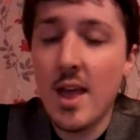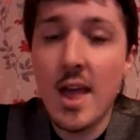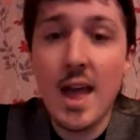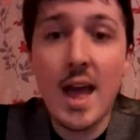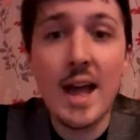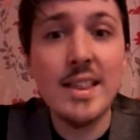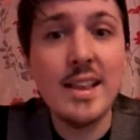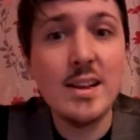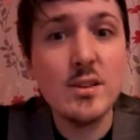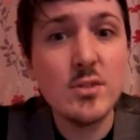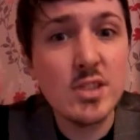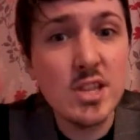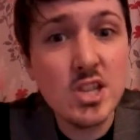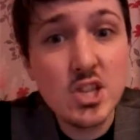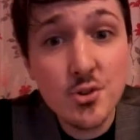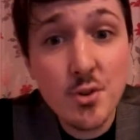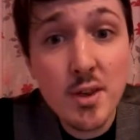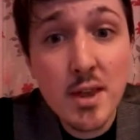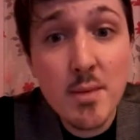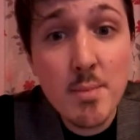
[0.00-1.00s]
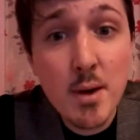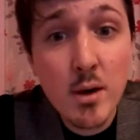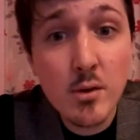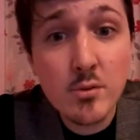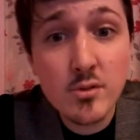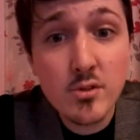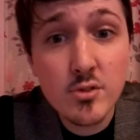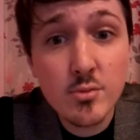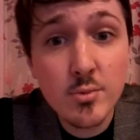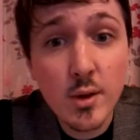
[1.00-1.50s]
And they'll send you
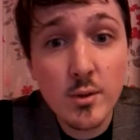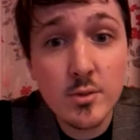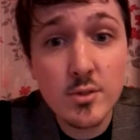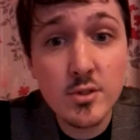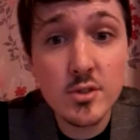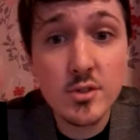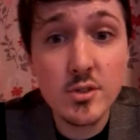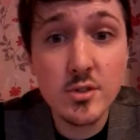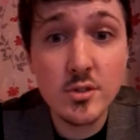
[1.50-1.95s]
emails as well. So